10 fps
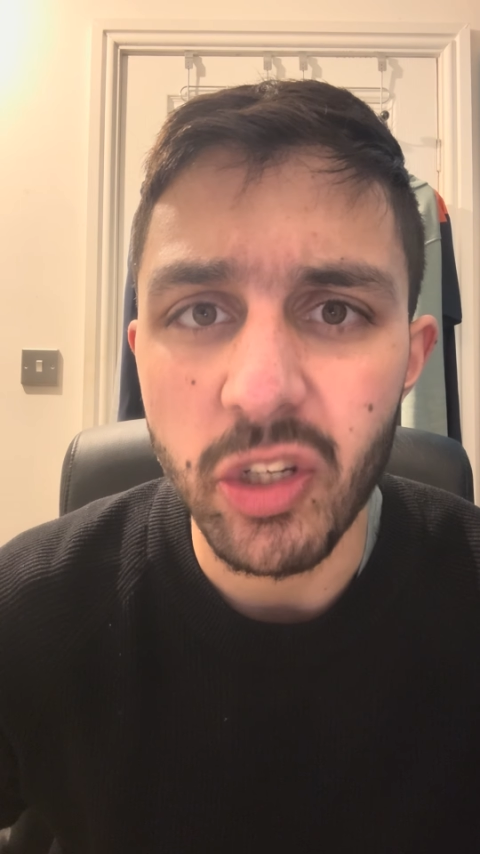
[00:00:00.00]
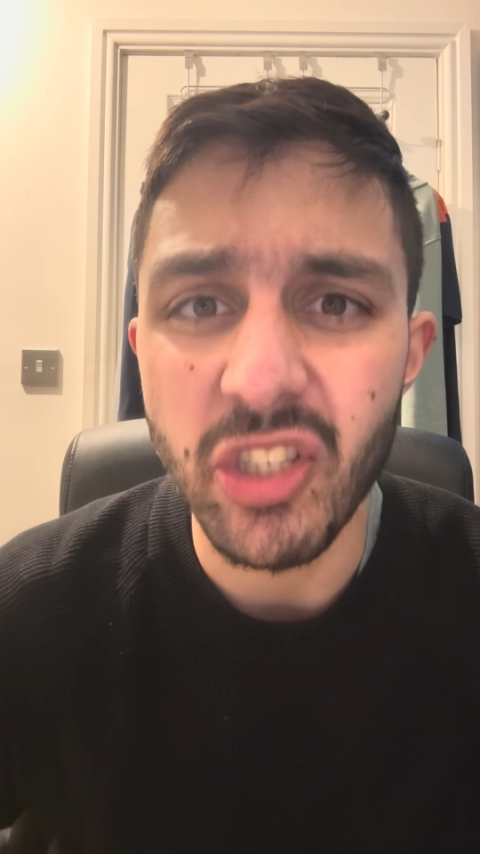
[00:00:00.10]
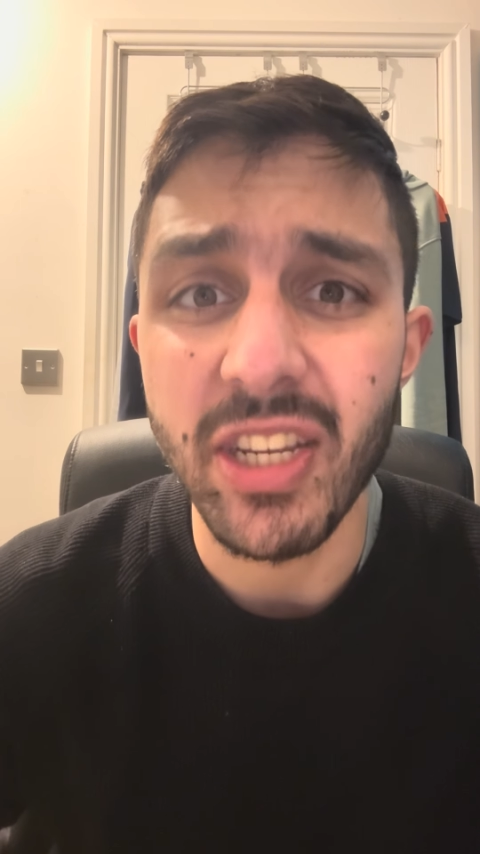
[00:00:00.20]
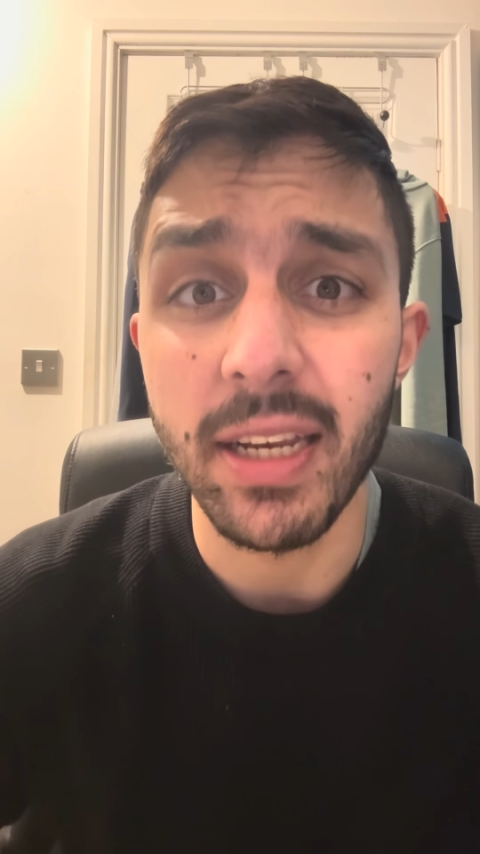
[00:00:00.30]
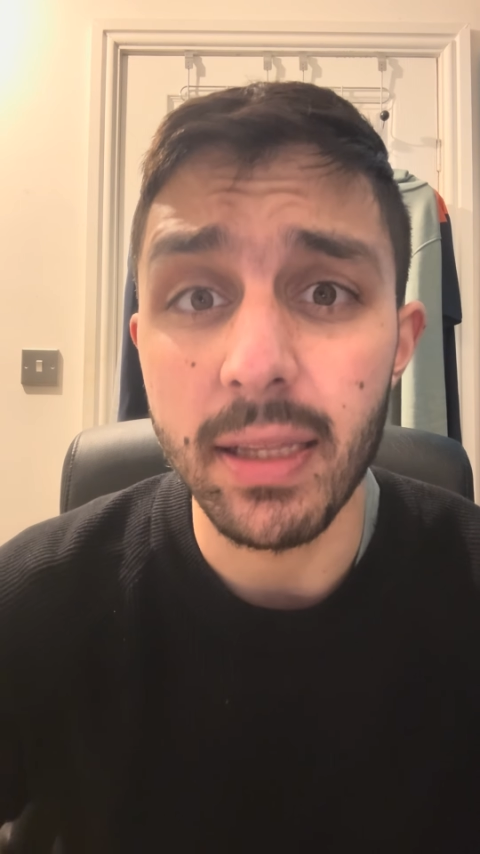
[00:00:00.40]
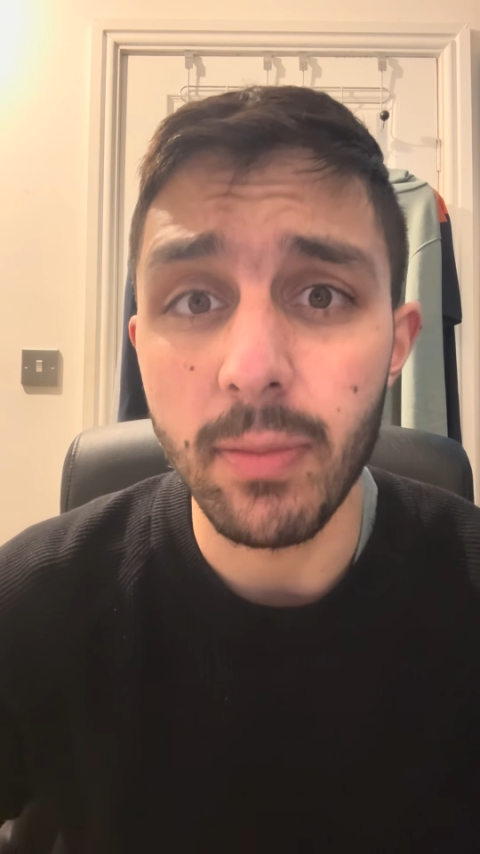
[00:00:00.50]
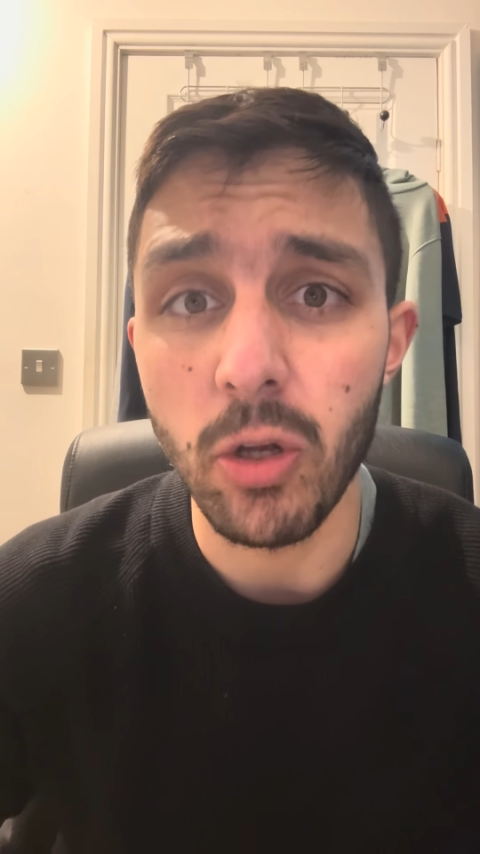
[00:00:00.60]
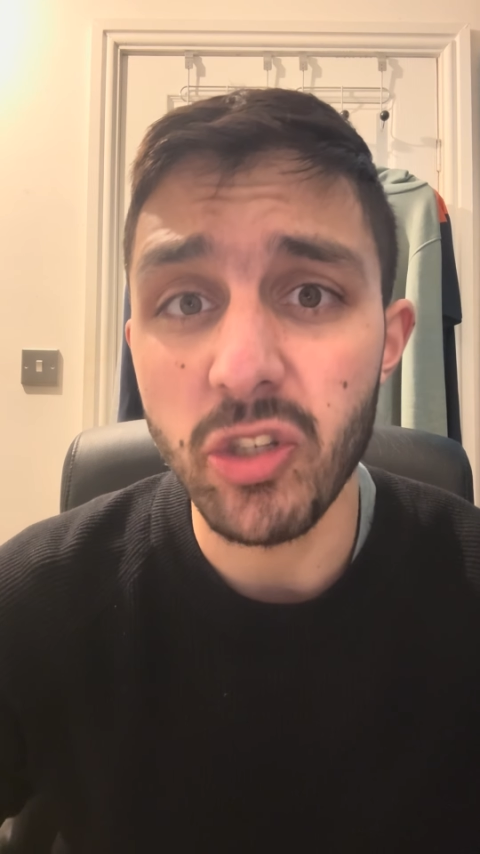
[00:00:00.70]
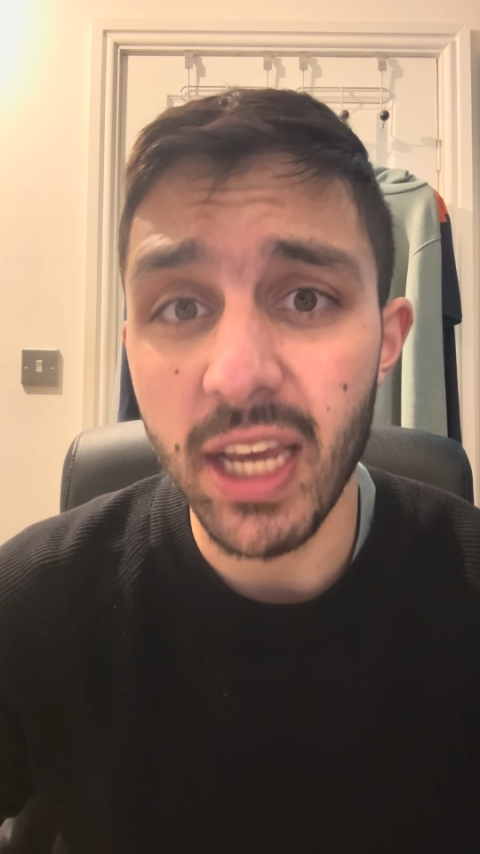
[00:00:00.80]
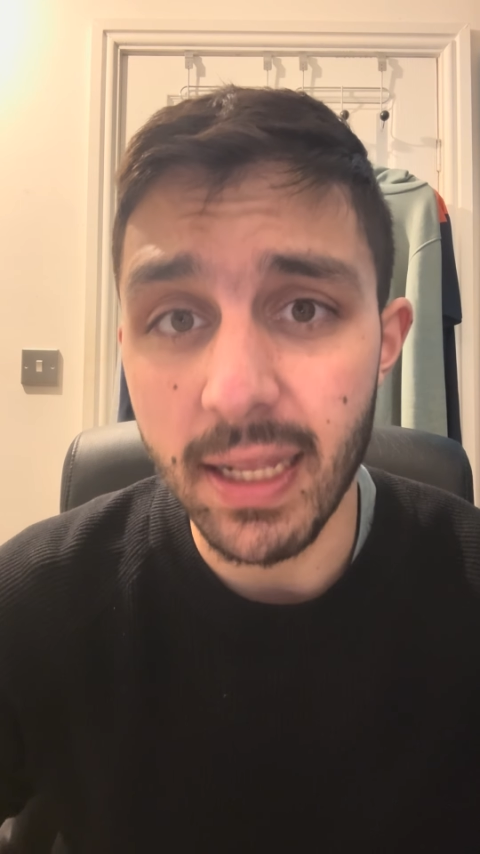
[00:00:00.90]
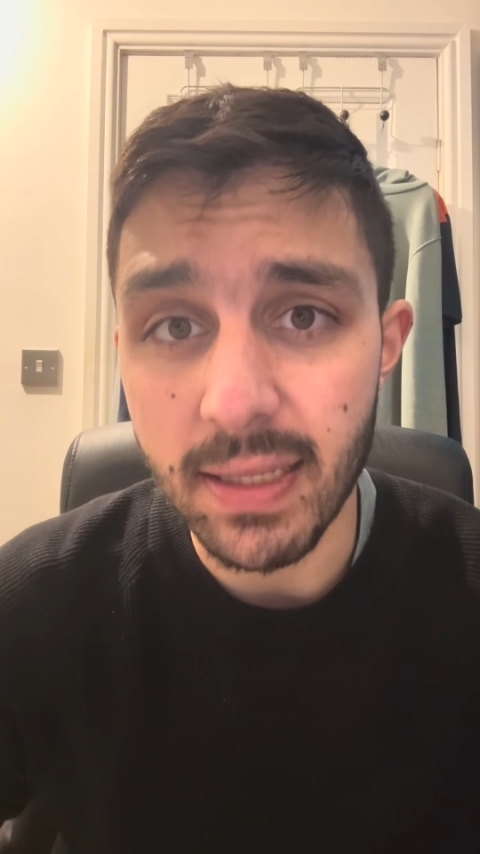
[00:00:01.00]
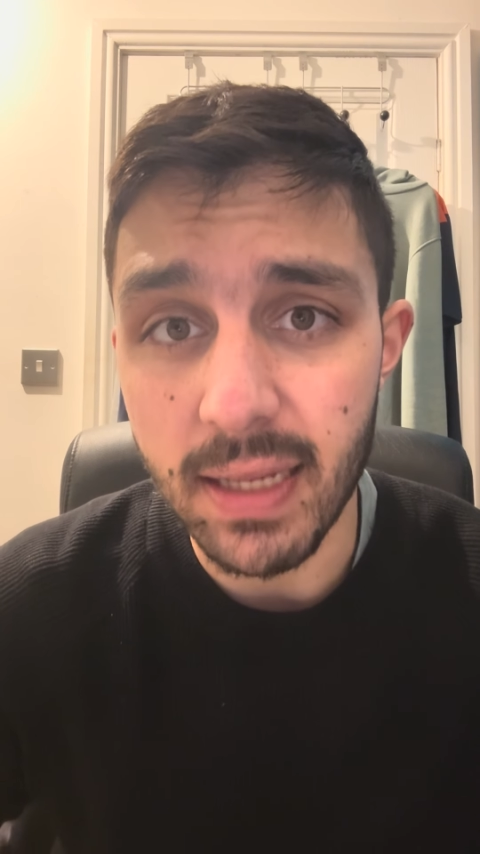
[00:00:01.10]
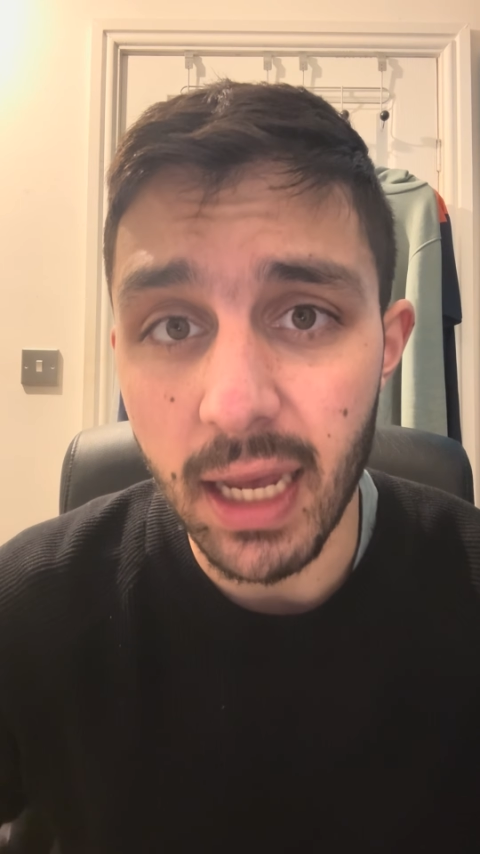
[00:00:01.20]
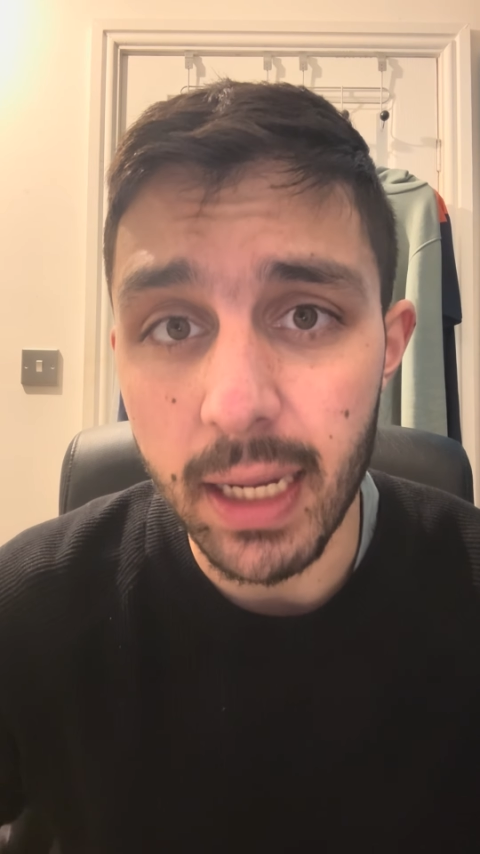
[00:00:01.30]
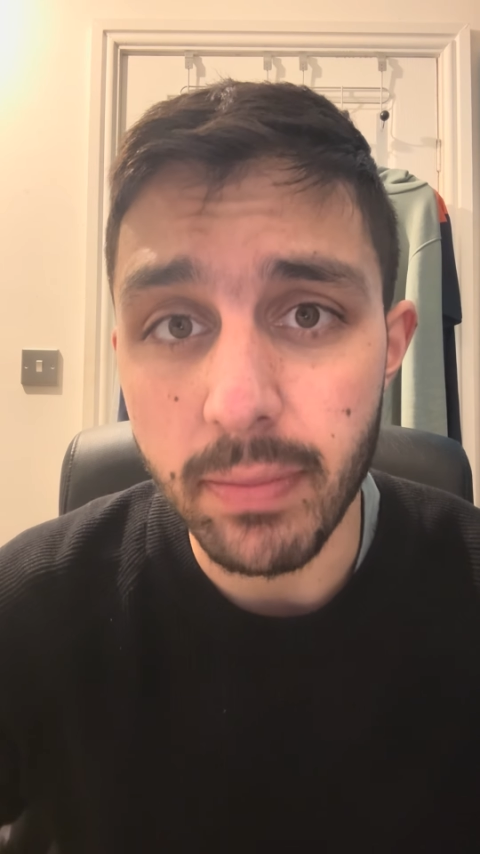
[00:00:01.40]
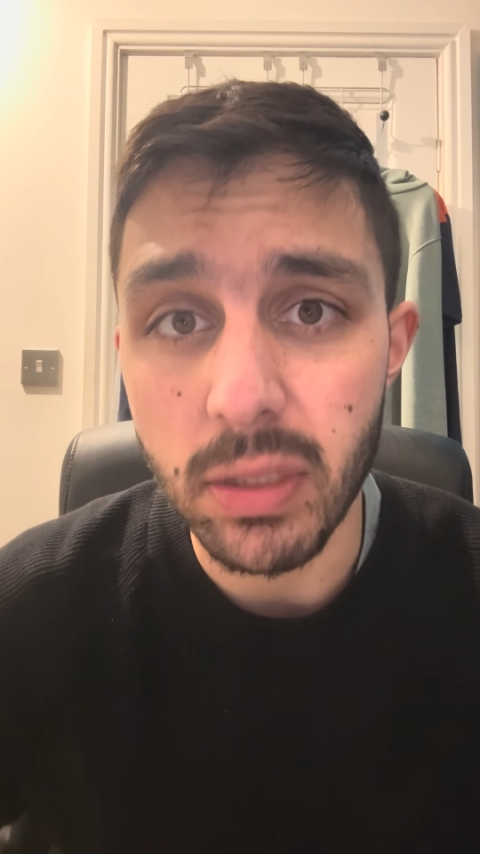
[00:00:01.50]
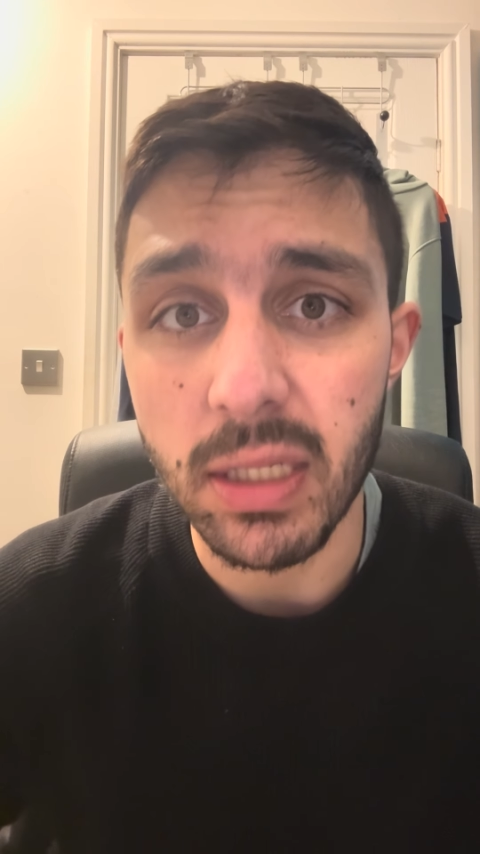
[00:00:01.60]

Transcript: containing the most enzymes,